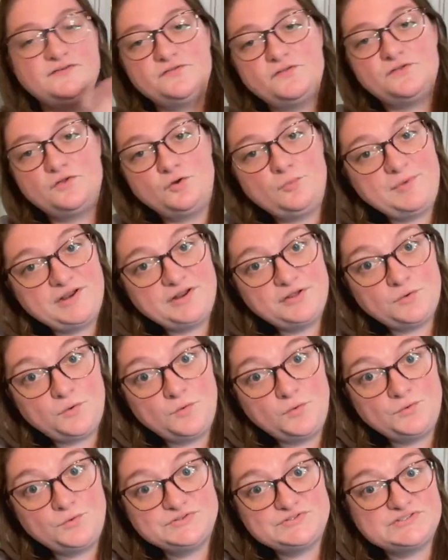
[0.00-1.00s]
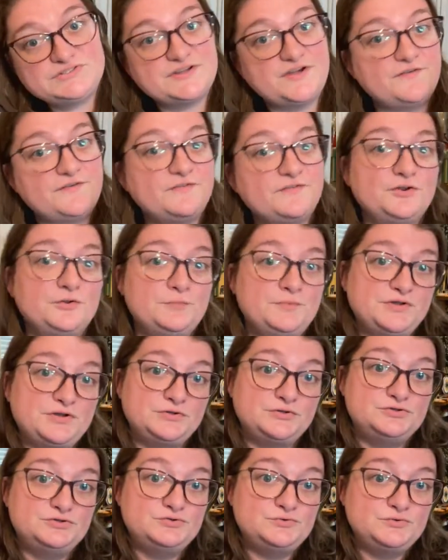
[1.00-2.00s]
there's a little bit of old stuff, a little
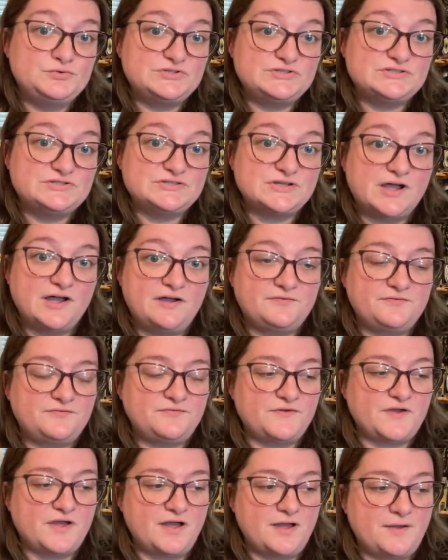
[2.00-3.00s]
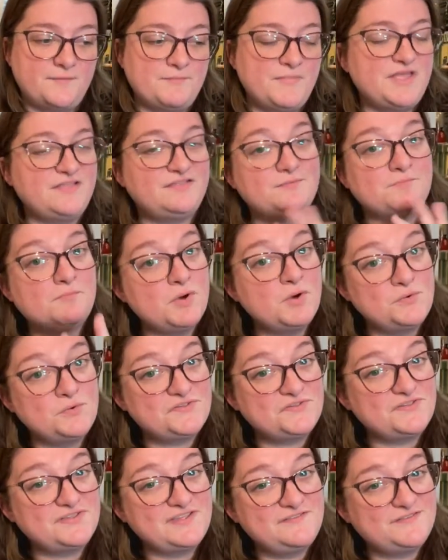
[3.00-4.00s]
bit of new stuff. It's
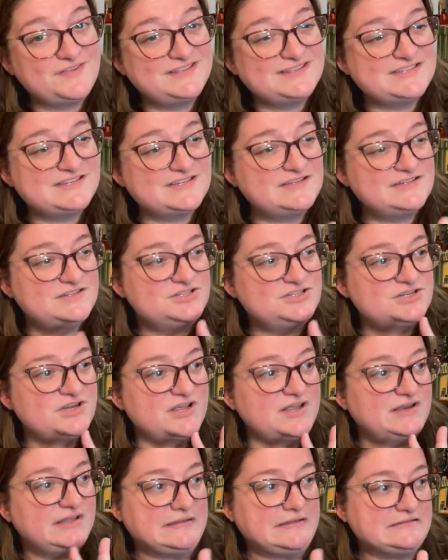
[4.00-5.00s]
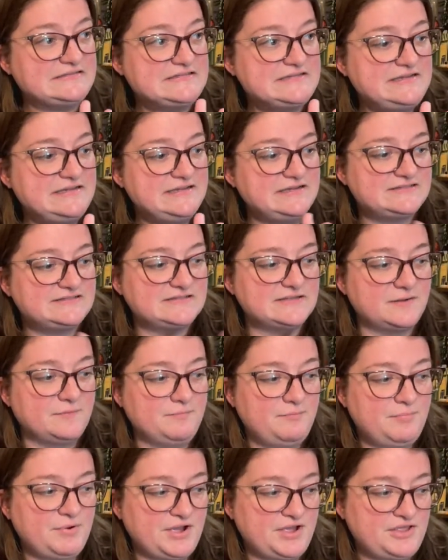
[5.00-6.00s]
mostly vintage and antiques,
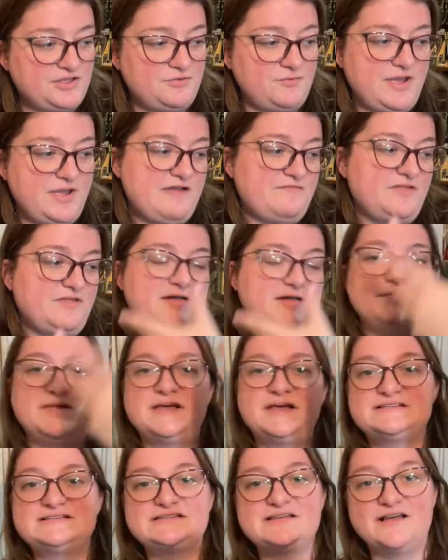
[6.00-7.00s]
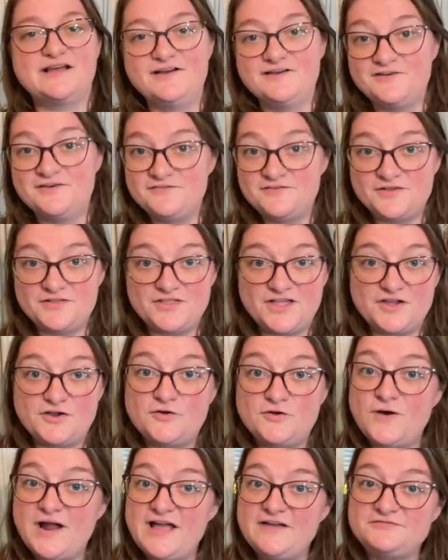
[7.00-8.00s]
but you have like a mix of like
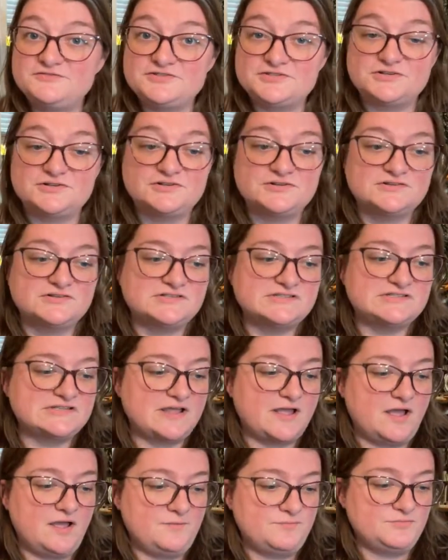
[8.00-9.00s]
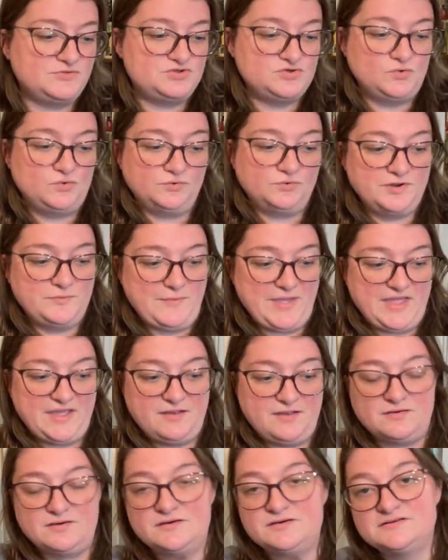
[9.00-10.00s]
crafters, jewelry
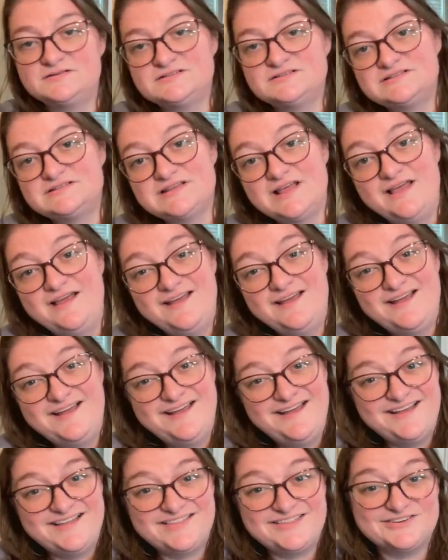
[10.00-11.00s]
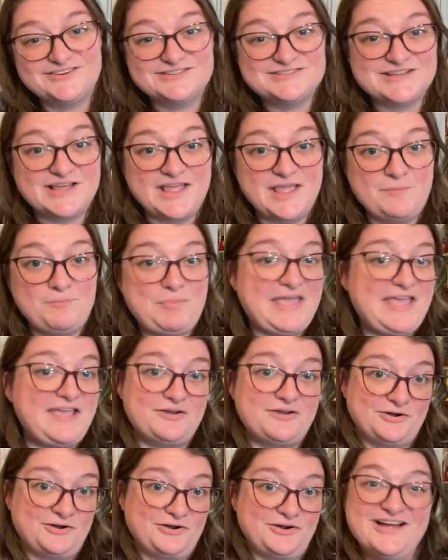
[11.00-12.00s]
makers. There's a
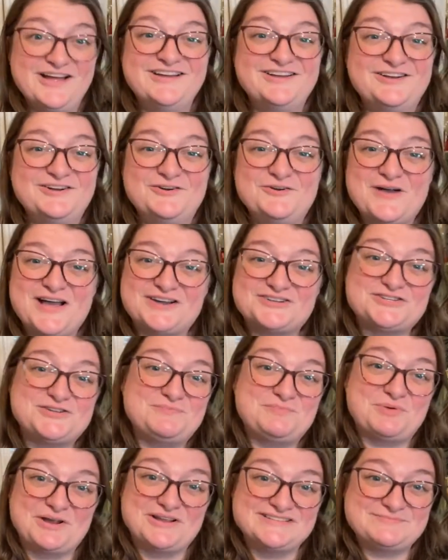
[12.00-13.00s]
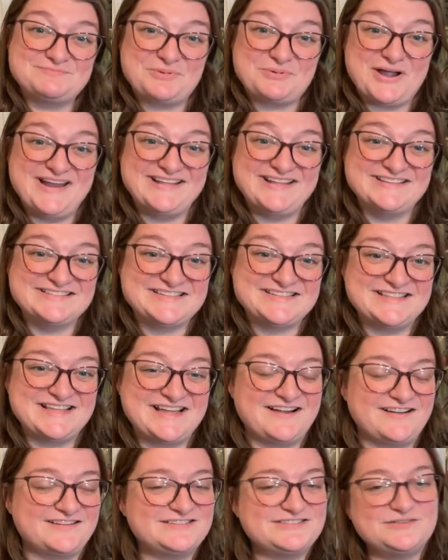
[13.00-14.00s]
baker who actually brings bread into
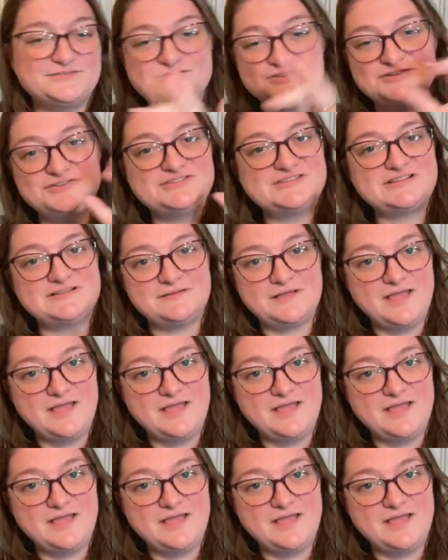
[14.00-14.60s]
there. So there's